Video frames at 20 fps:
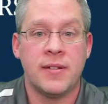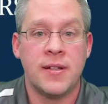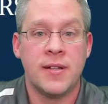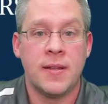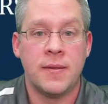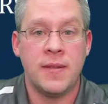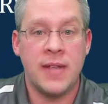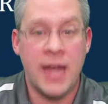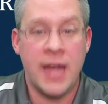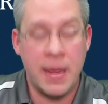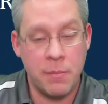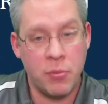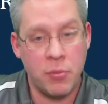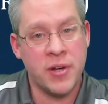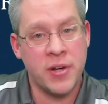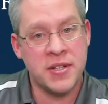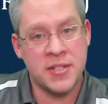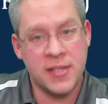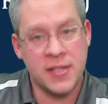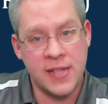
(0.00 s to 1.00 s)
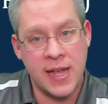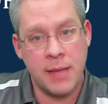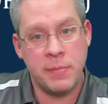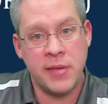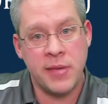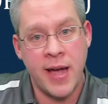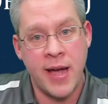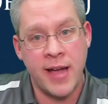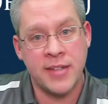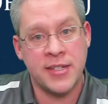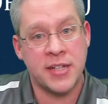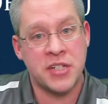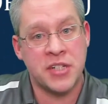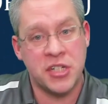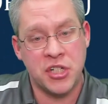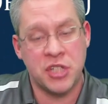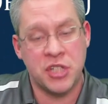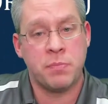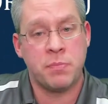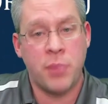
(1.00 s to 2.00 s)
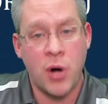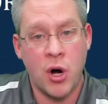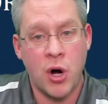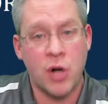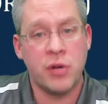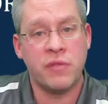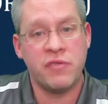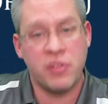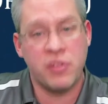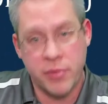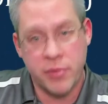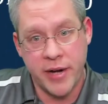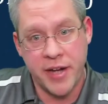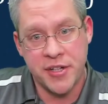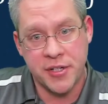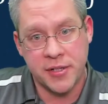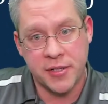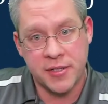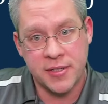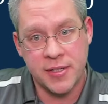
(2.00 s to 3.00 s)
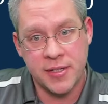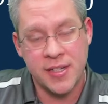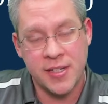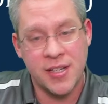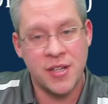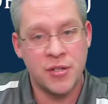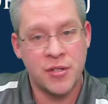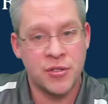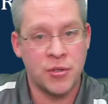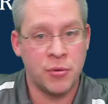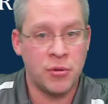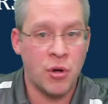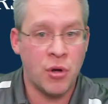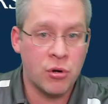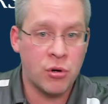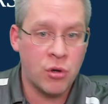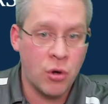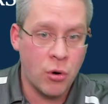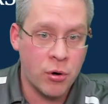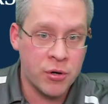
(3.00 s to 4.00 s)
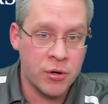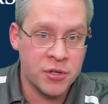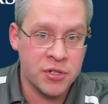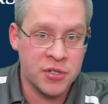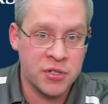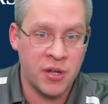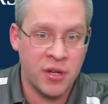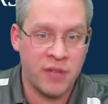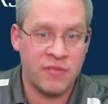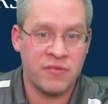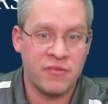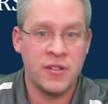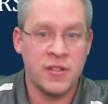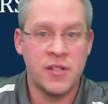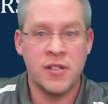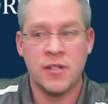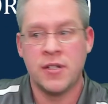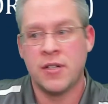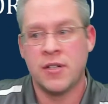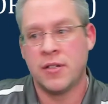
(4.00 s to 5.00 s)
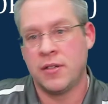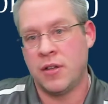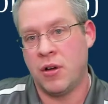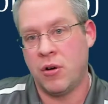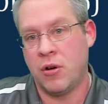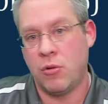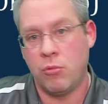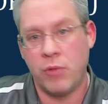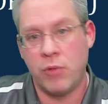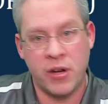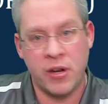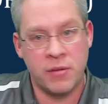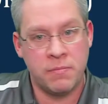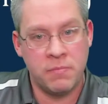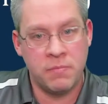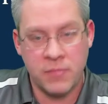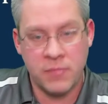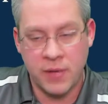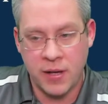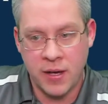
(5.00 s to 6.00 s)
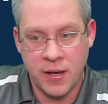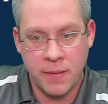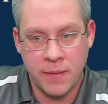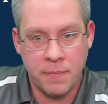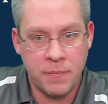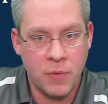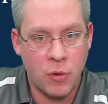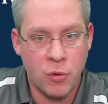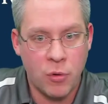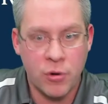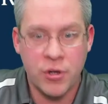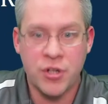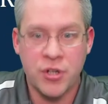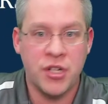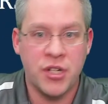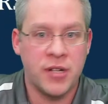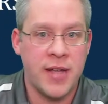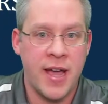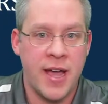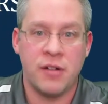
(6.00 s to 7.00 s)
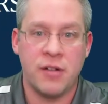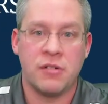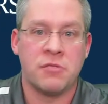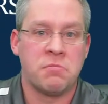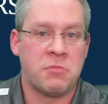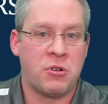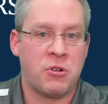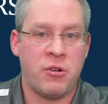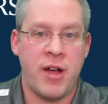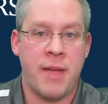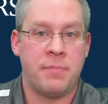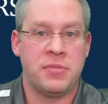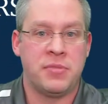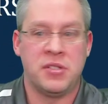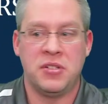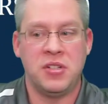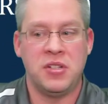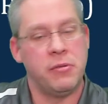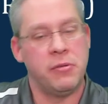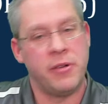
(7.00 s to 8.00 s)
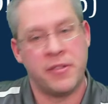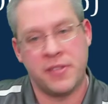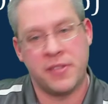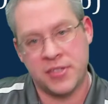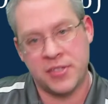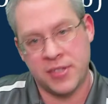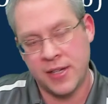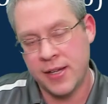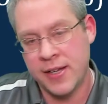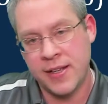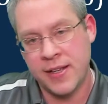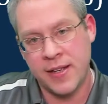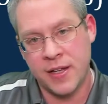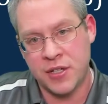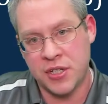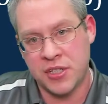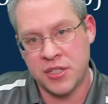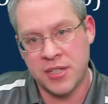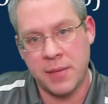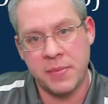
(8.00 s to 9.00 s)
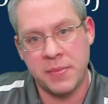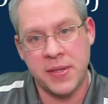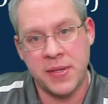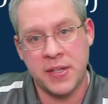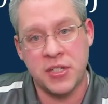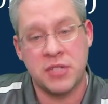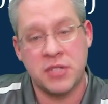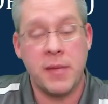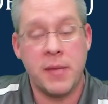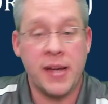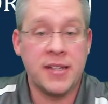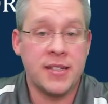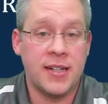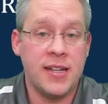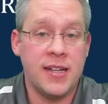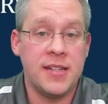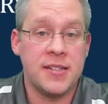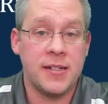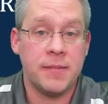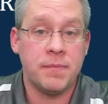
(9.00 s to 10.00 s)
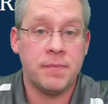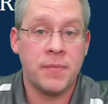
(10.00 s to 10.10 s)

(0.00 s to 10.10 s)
The endpoint to the API is actually just part of your project. So no core stuff, no weird origin header crap to deal with. It's just something that just makes it easy.